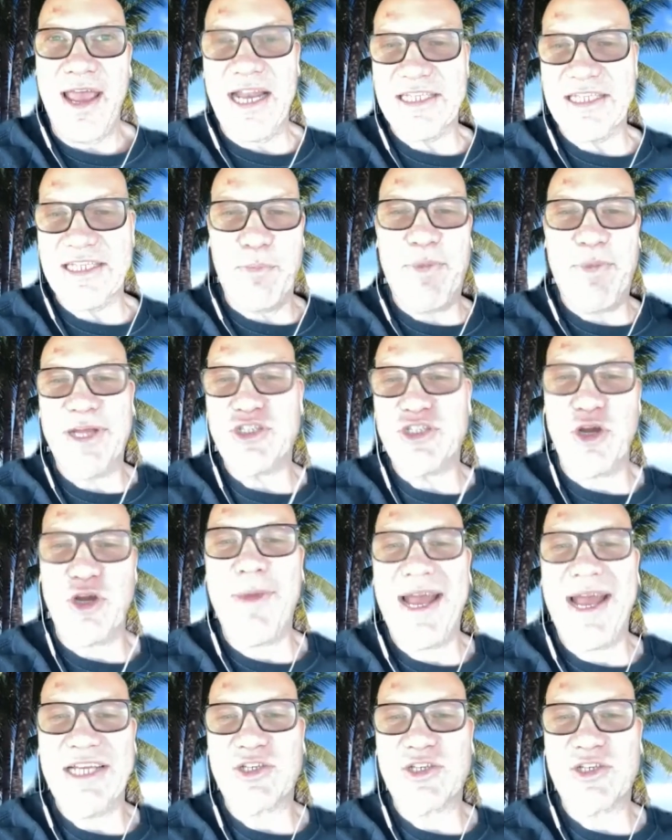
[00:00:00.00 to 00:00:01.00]
and it's a
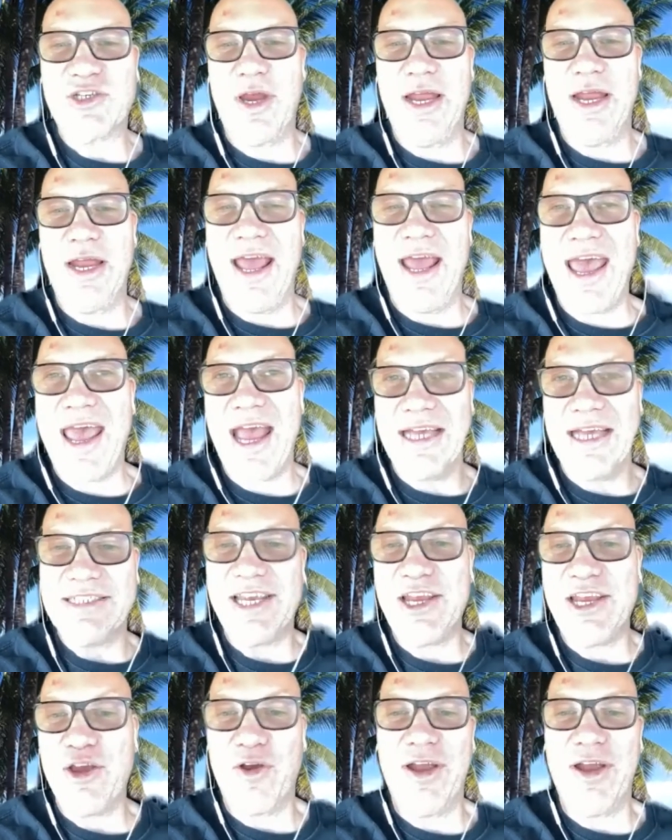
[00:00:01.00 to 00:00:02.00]
picture of my screen. Hey, I
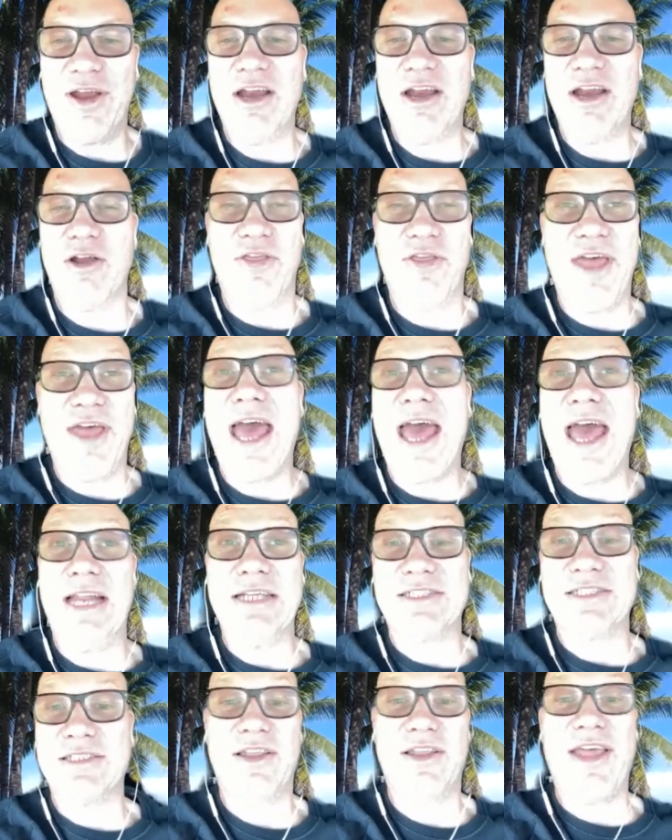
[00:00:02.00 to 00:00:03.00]
see you're in here.
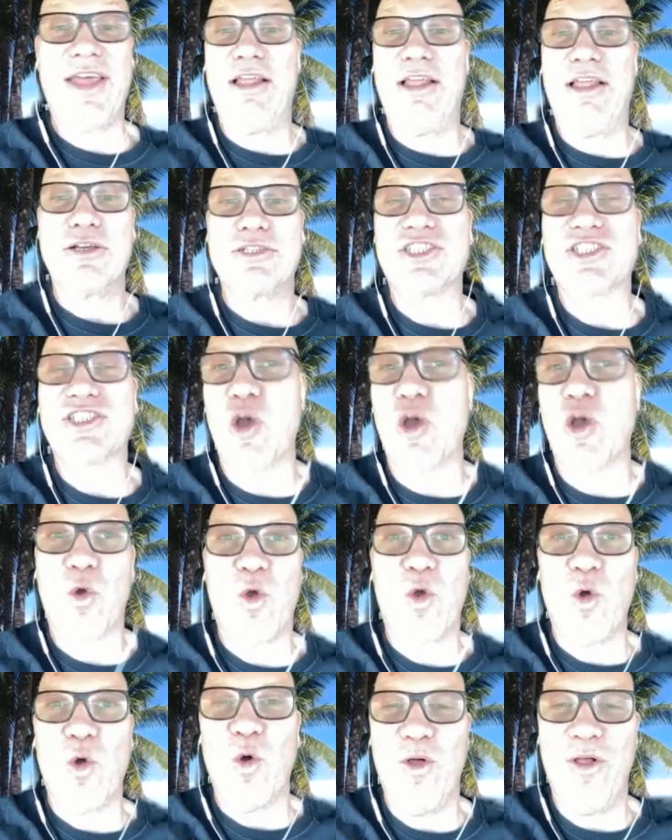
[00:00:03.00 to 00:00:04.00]
That looks
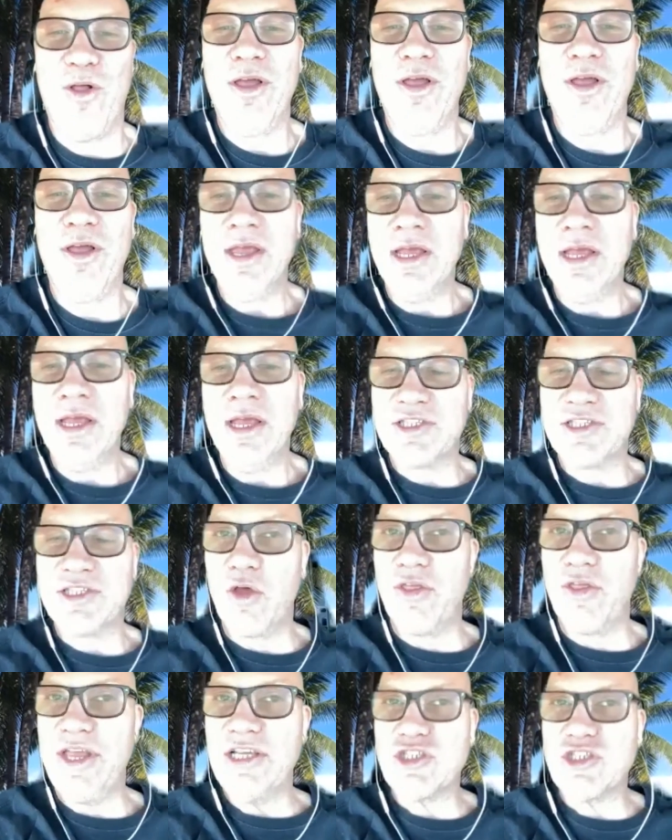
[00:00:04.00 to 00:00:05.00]
so cool.
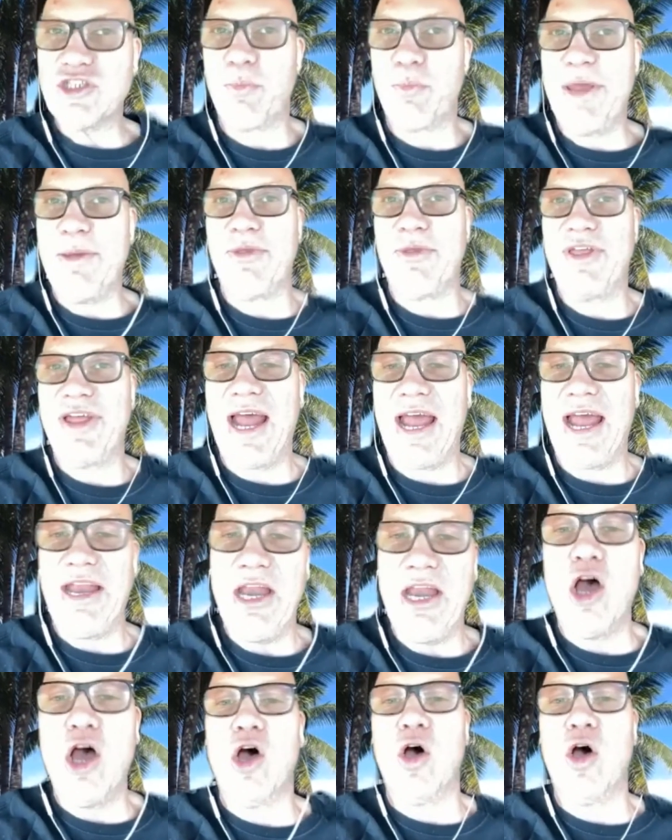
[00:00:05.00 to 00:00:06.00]
So these are people that
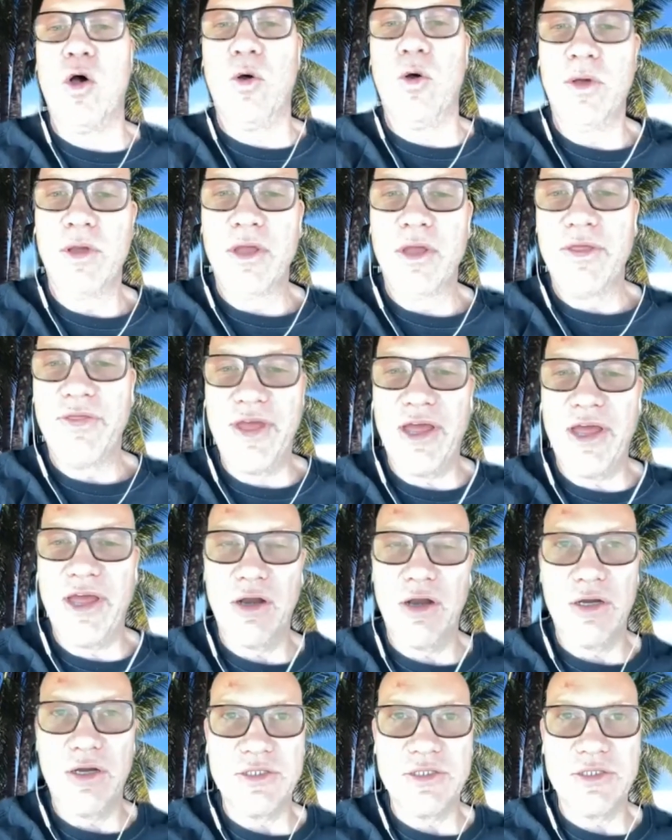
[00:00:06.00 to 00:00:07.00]
I know
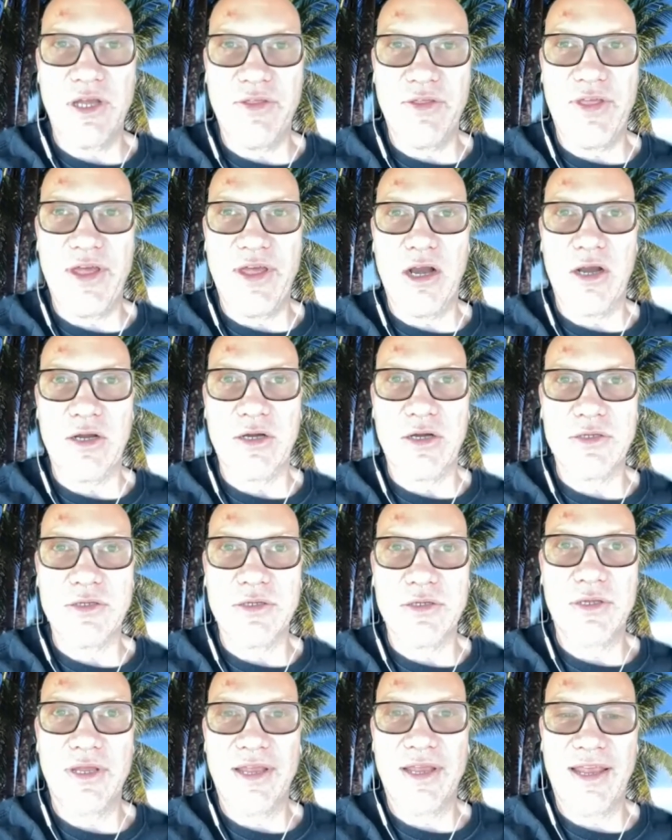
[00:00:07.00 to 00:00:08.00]
that are
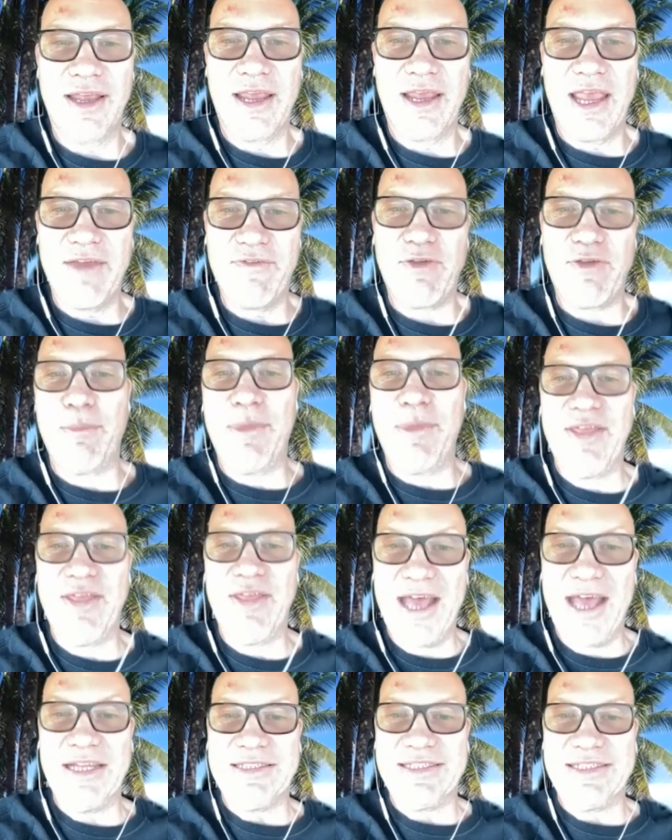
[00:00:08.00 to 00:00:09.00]
giving me
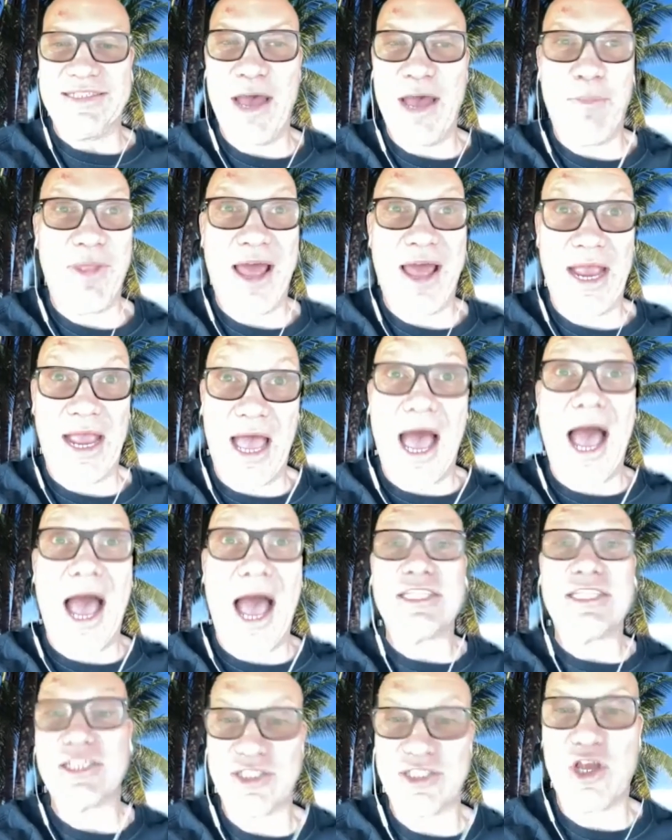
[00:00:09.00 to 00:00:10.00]
the heads up. Like,
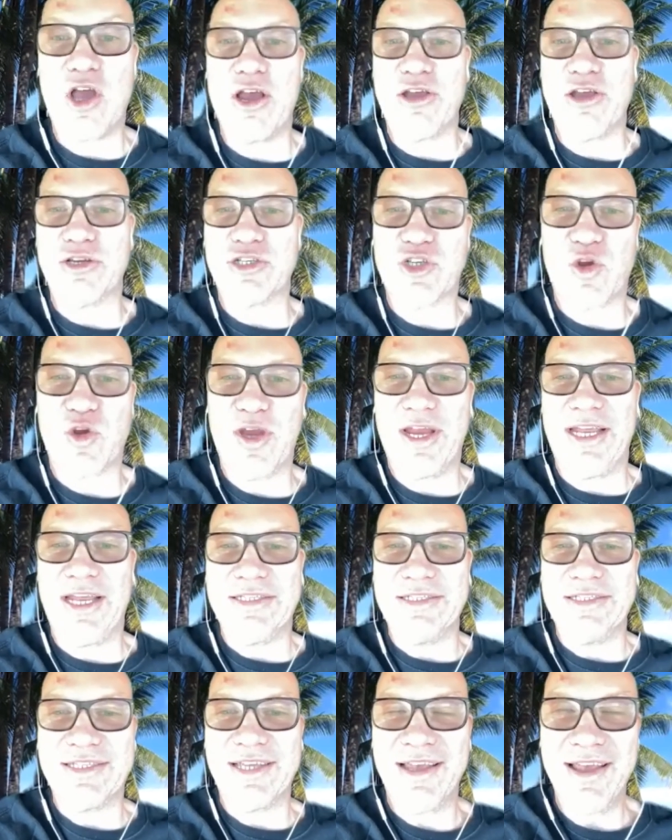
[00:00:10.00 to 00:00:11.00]
I just saw your
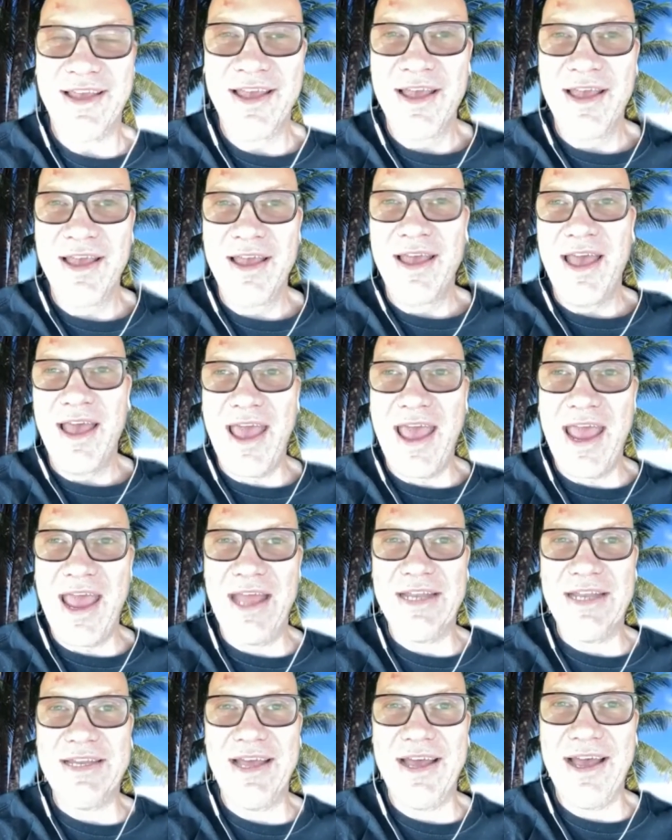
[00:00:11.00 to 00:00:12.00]
screens,
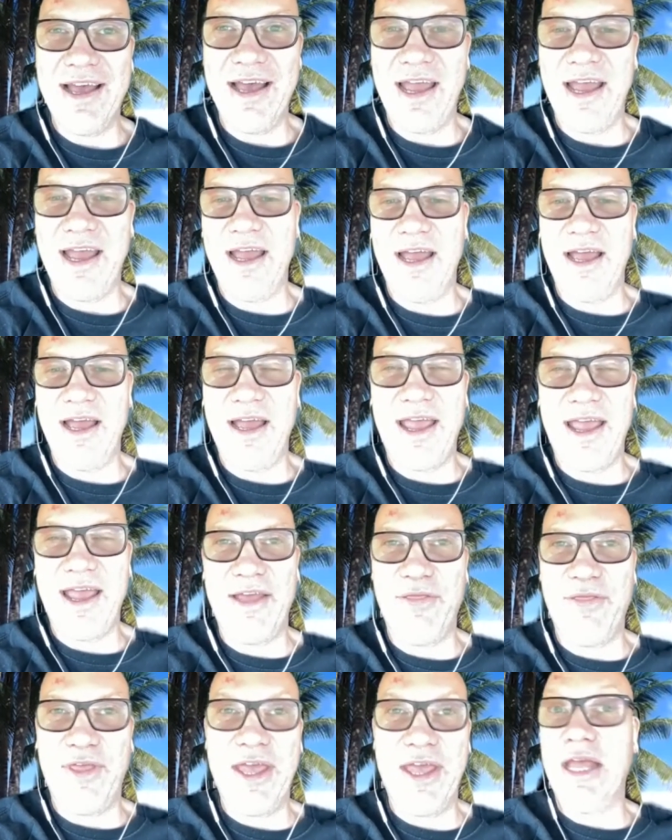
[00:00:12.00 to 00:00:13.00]
and
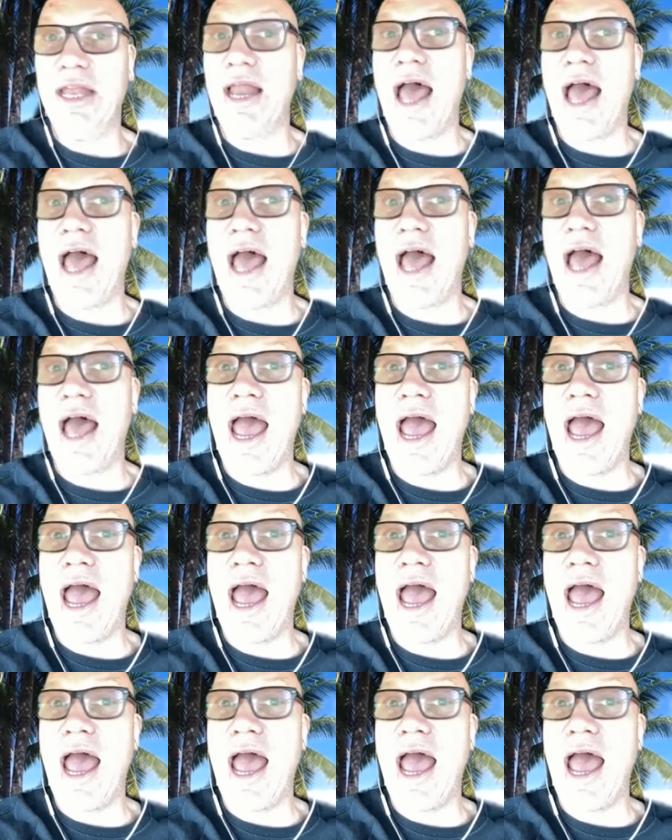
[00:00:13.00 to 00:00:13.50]
then